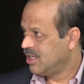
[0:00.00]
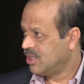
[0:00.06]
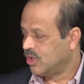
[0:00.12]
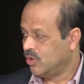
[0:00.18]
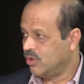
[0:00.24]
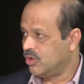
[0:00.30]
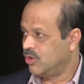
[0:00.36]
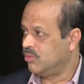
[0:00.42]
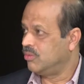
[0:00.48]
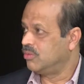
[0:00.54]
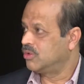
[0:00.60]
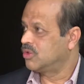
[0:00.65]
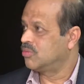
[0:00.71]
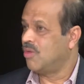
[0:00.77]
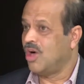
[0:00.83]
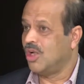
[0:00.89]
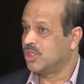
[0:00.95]
go into
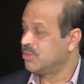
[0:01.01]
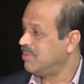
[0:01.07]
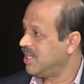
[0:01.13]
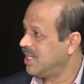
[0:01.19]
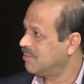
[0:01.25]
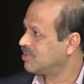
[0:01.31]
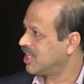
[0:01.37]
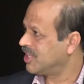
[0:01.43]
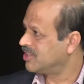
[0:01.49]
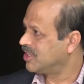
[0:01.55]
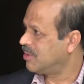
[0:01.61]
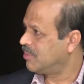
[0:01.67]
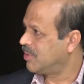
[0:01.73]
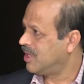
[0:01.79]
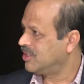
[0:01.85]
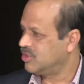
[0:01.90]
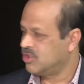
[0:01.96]
small to medium-sized
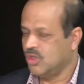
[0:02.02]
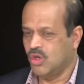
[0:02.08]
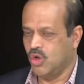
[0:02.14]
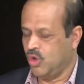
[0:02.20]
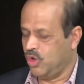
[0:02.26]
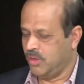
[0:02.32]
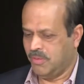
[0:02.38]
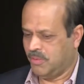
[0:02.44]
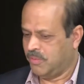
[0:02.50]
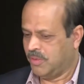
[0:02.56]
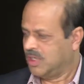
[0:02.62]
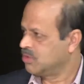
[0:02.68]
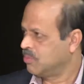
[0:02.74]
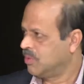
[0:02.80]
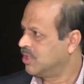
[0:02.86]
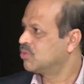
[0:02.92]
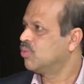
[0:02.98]
enterprises,
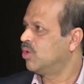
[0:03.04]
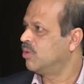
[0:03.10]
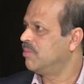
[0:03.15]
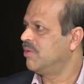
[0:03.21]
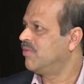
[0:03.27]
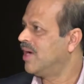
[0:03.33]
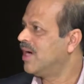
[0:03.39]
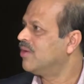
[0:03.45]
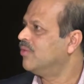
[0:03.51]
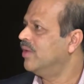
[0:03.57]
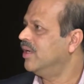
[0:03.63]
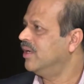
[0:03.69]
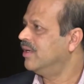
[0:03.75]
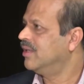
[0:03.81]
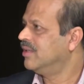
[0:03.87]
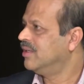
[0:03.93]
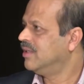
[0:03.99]
ODB++ won't be found there.